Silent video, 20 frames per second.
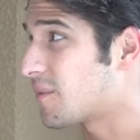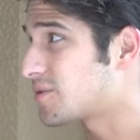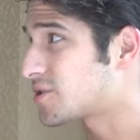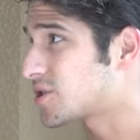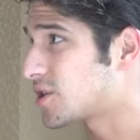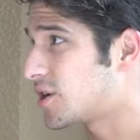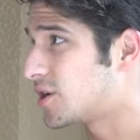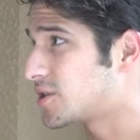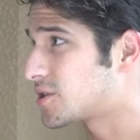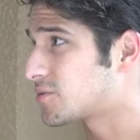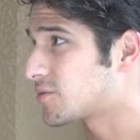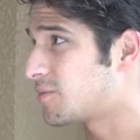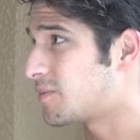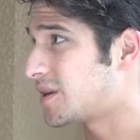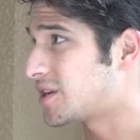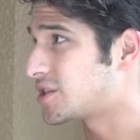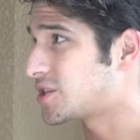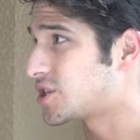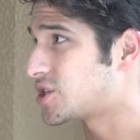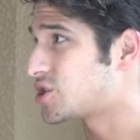episodes would
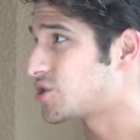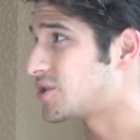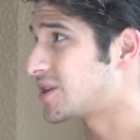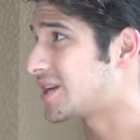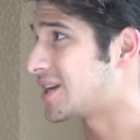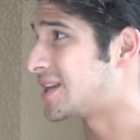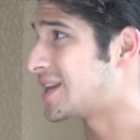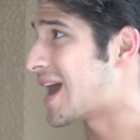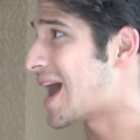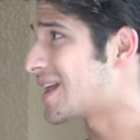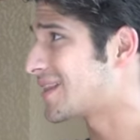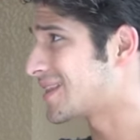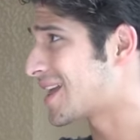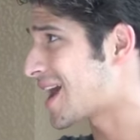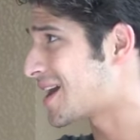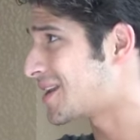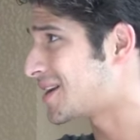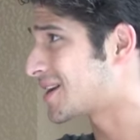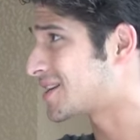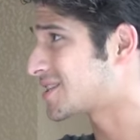be to shoot it in Atlanta